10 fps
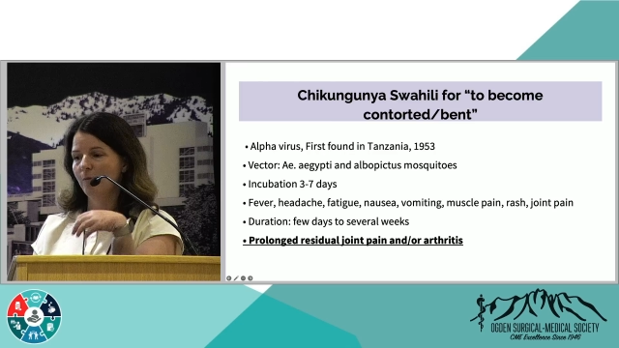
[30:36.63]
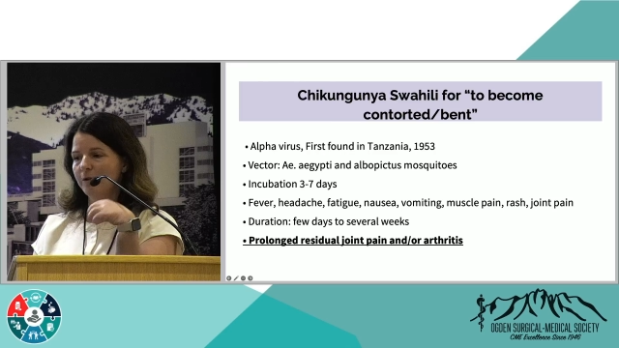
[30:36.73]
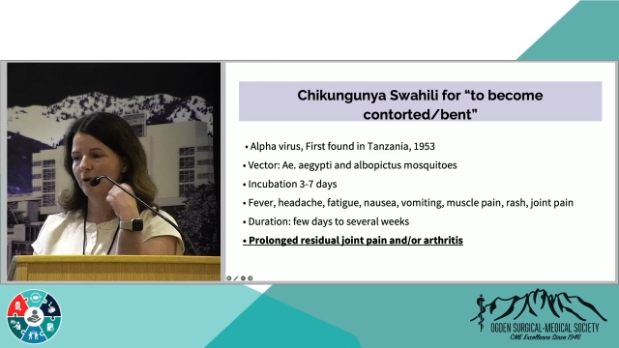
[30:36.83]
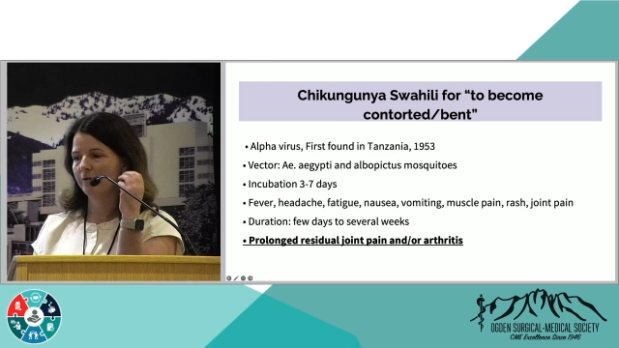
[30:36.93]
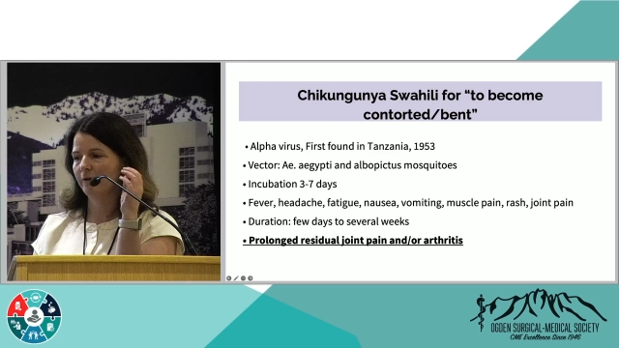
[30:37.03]

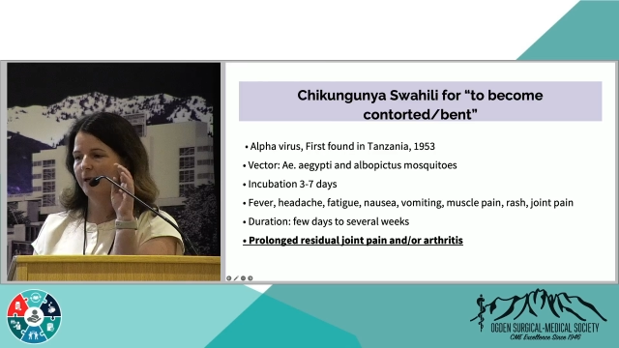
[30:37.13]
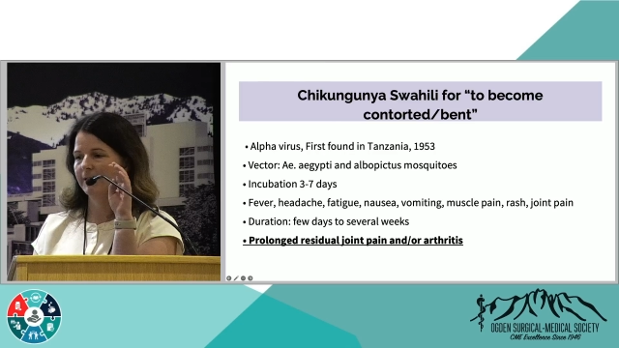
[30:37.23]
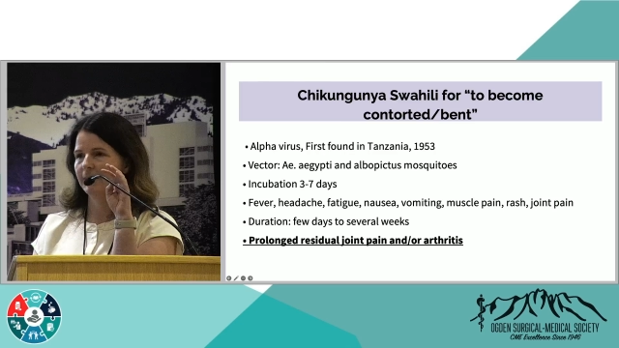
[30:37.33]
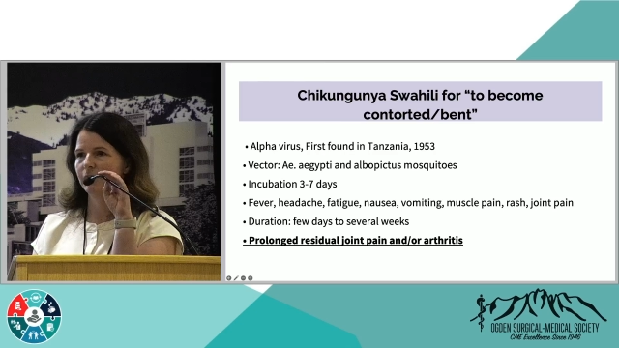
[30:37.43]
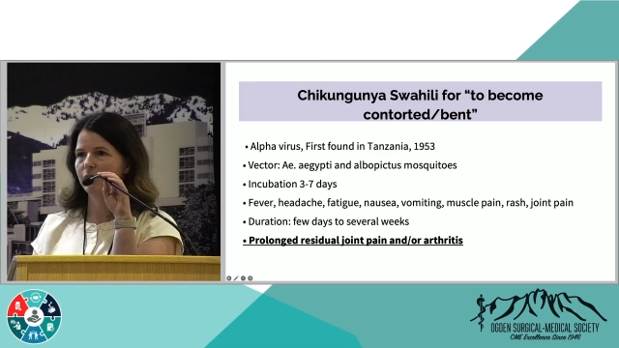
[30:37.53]

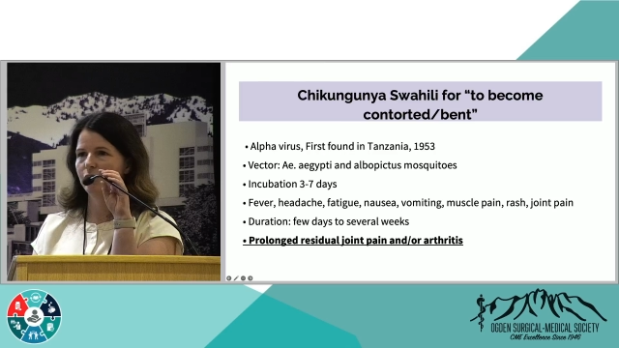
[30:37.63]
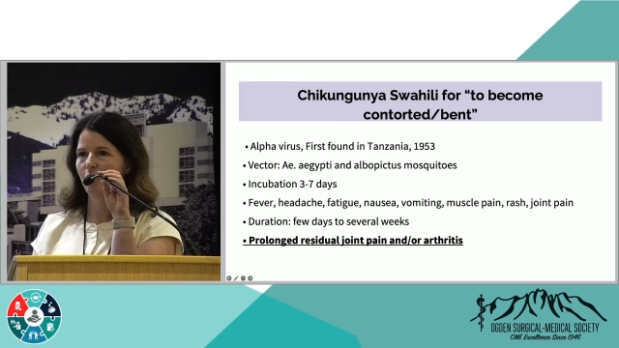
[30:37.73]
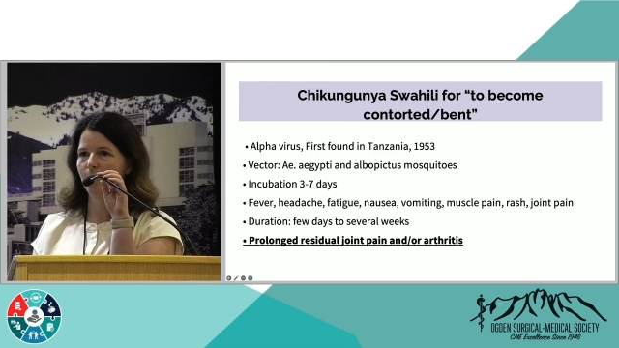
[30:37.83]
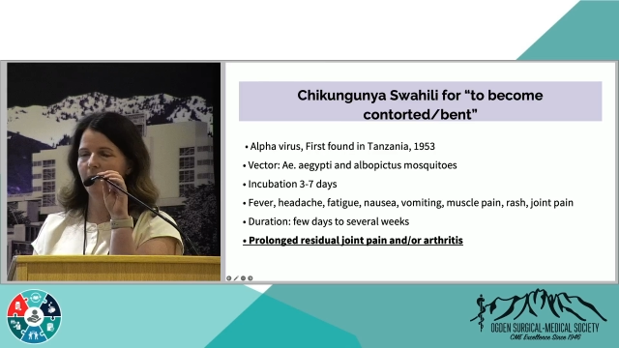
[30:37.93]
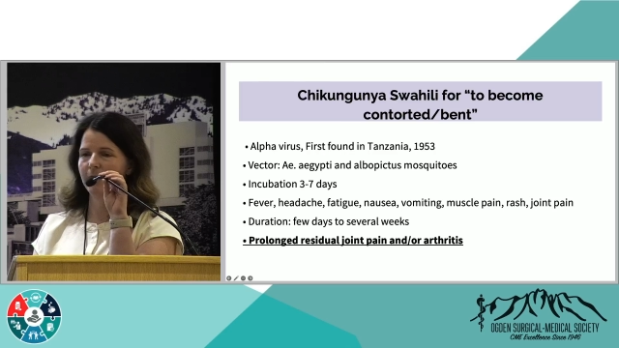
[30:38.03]
arthritis and
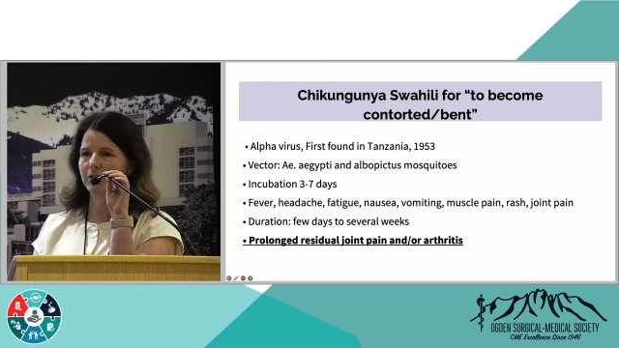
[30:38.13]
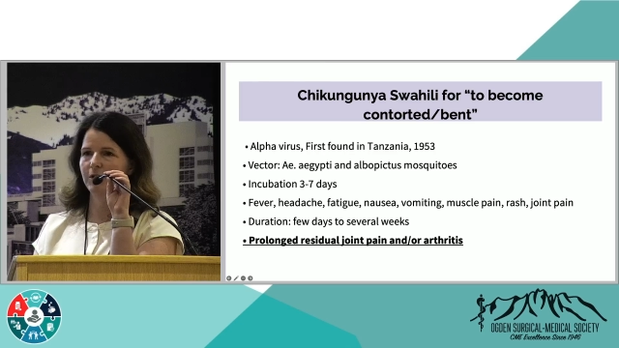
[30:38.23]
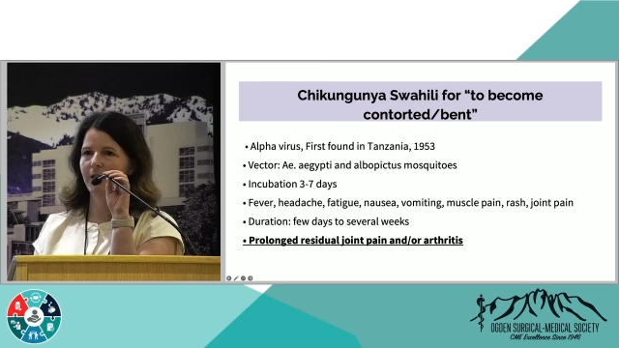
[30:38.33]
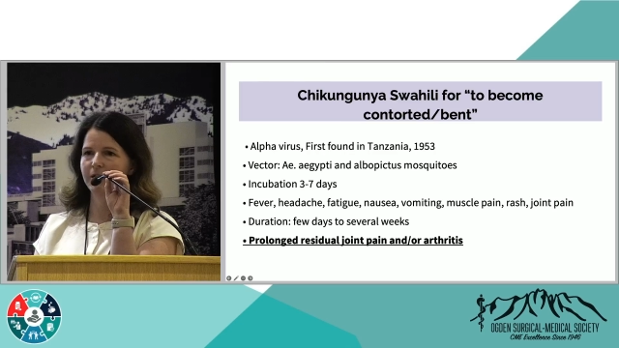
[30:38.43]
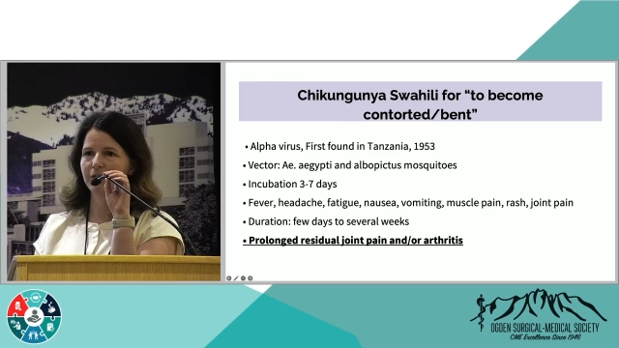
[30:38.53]
so much
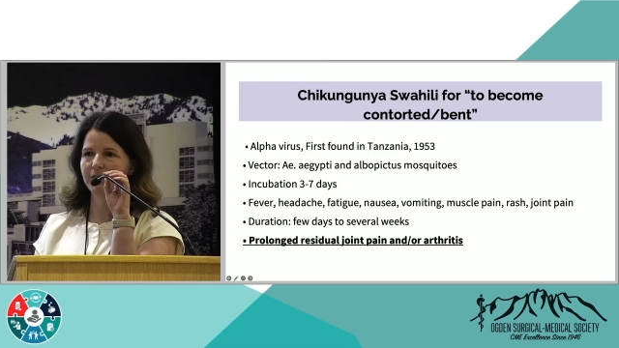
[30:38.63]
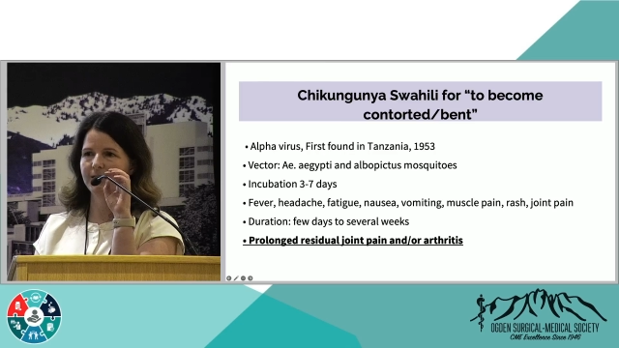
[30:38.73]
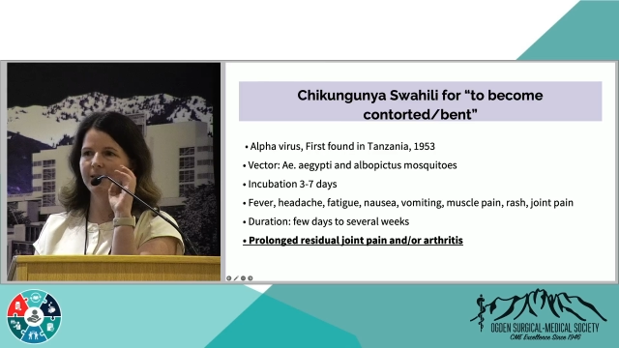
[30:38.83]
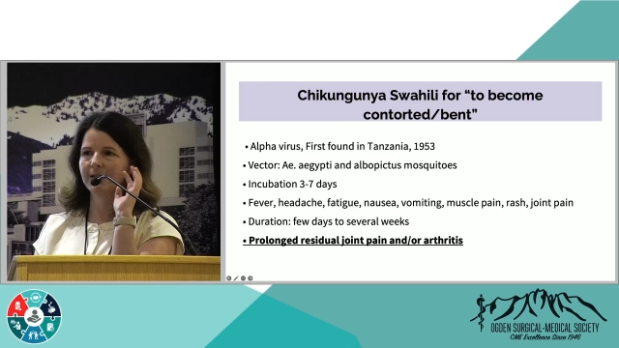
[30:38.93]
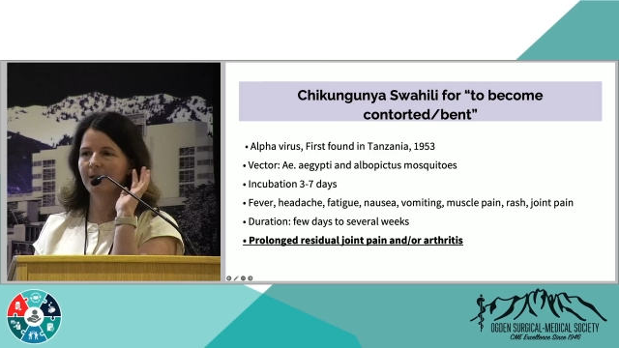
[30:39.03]
like just
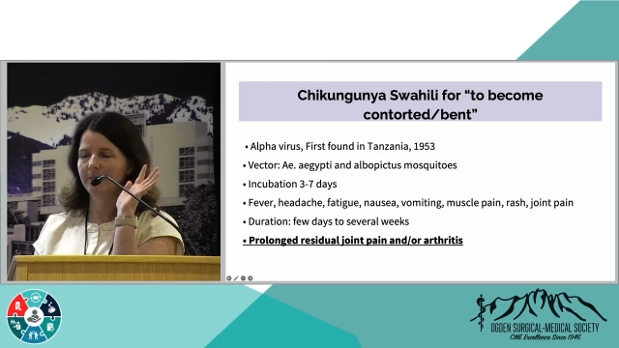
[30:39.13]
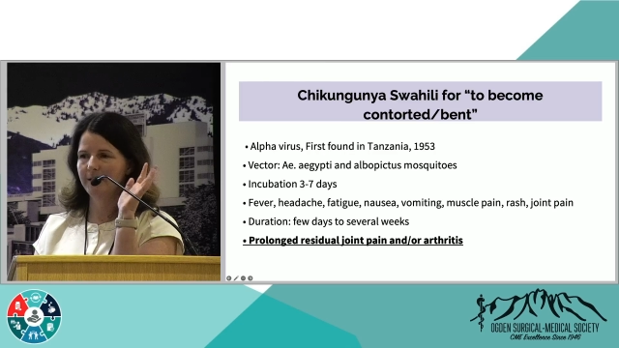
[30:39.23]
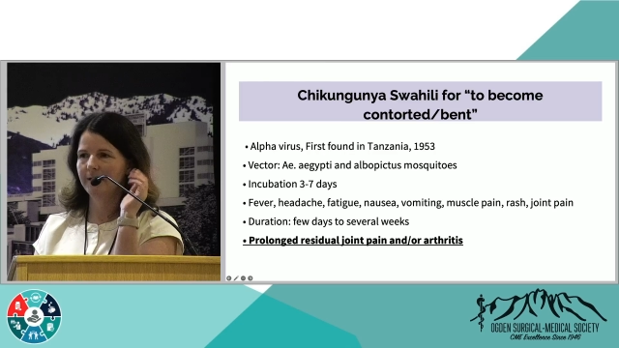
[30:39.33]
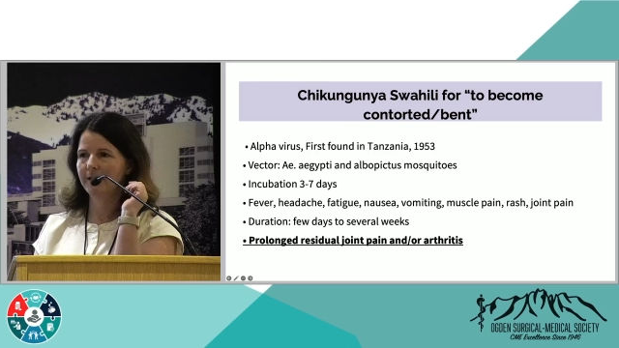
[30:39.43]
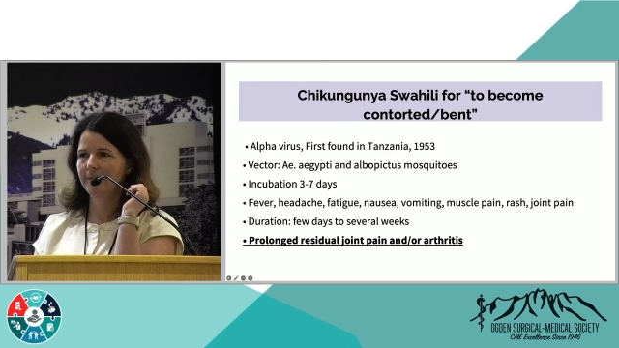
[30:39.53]

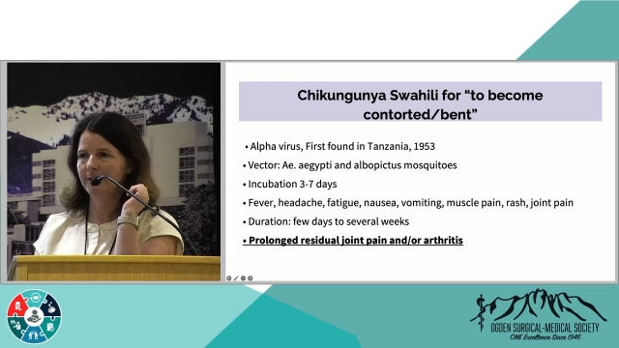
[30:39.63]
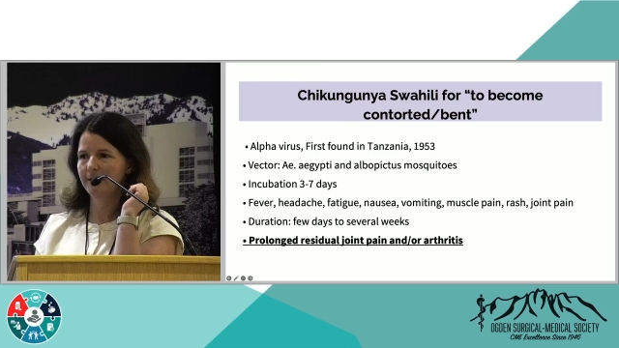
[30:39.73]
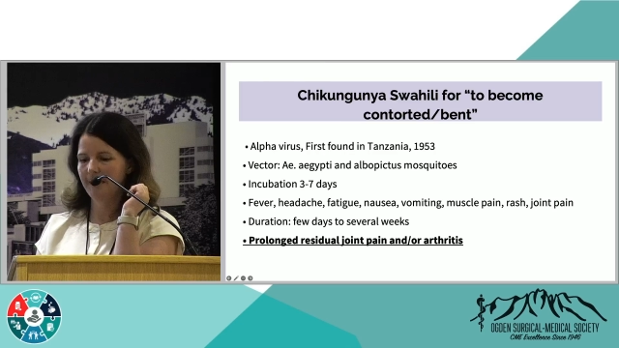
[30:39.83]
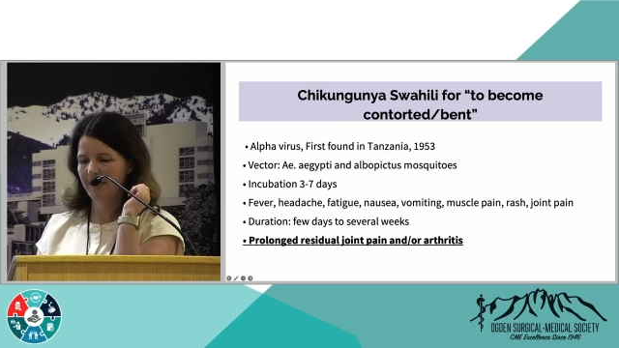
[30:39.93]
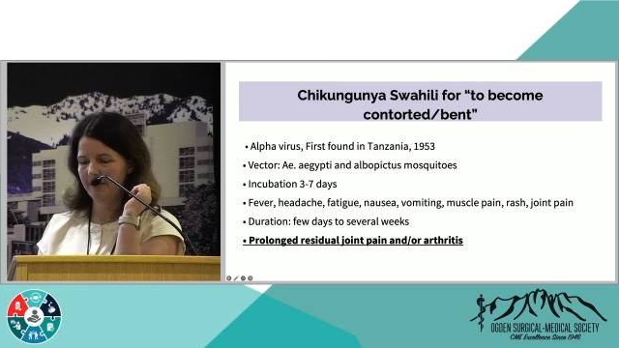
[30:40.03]
completely
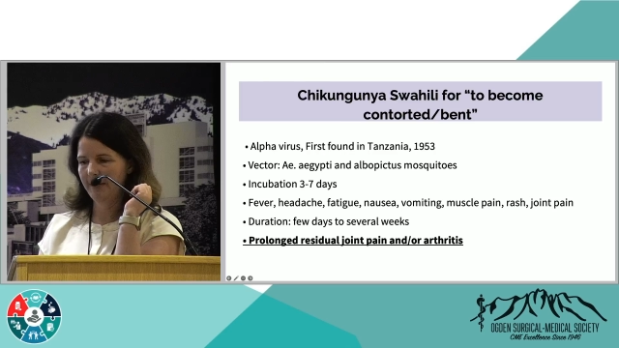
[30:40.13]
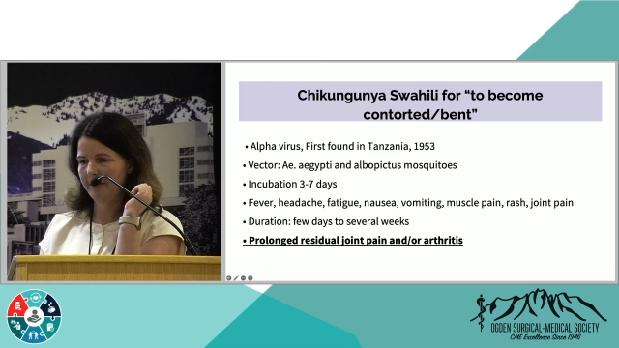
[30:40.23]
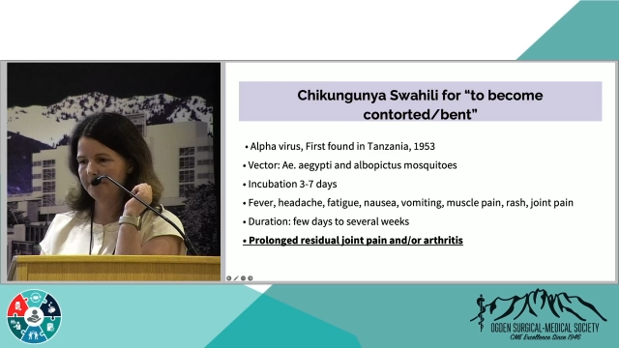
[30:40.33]
debilitating pain.